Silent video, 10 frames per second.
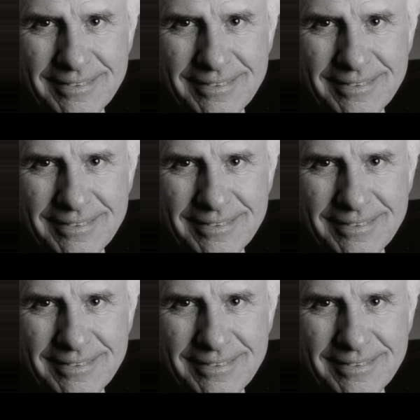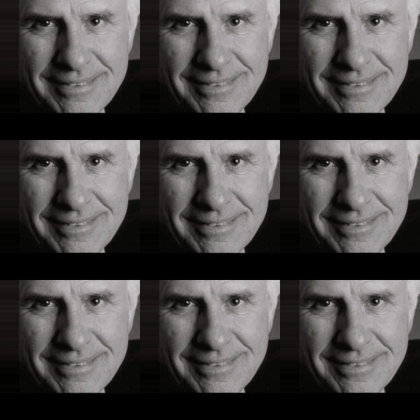
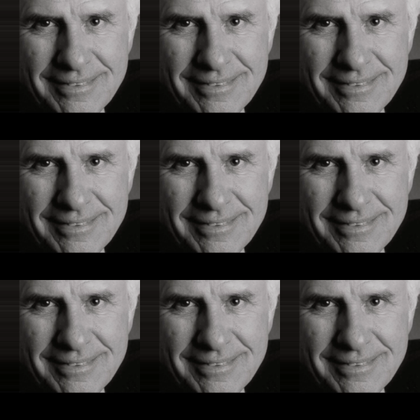(silence)